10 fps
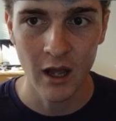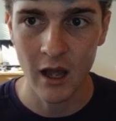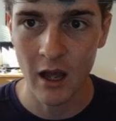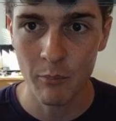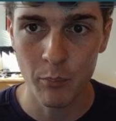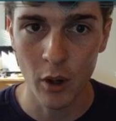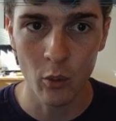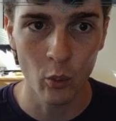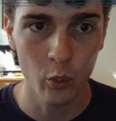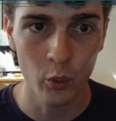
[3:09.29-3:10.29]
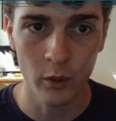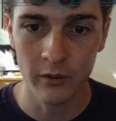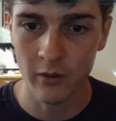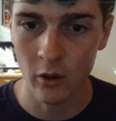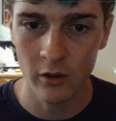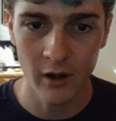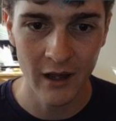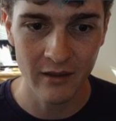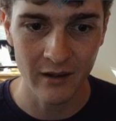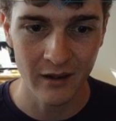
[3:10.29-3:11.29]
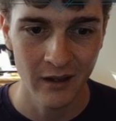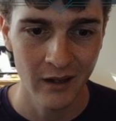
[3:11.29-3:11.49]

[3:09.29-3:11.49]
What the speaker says: But let's go to Classic.